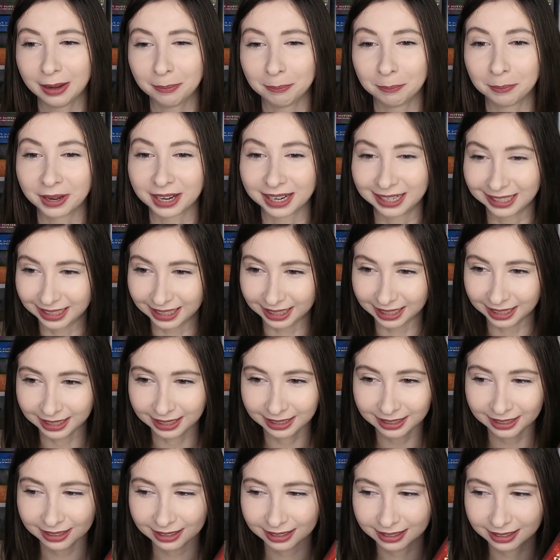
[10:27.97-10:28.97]
but I
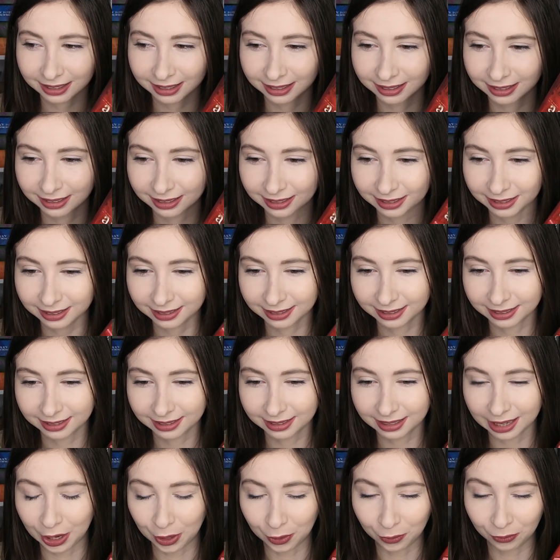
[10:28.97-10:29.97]
didn't.
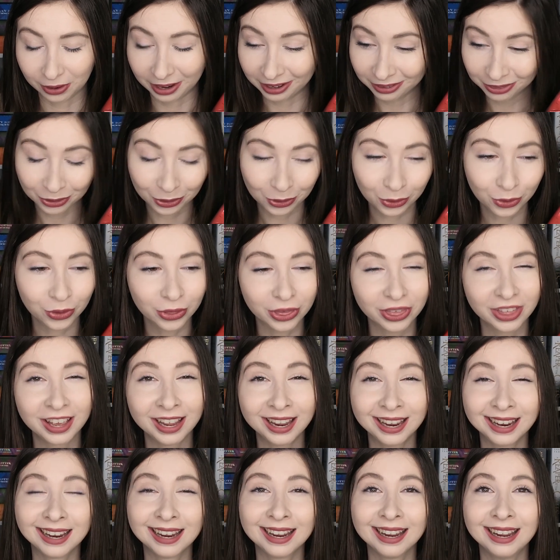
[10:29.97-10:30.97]
I read the whole
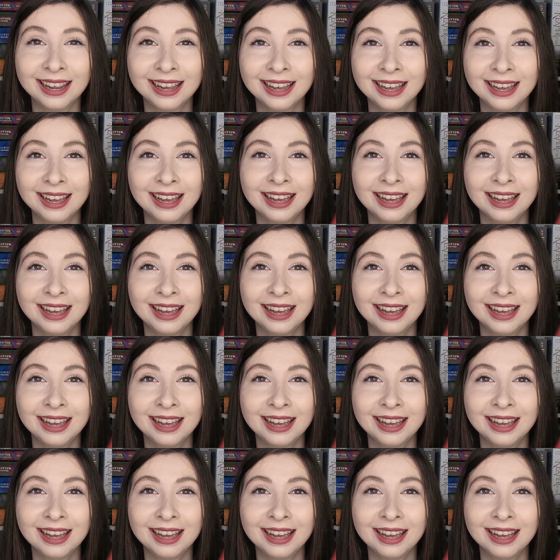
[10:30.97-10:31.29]
thing.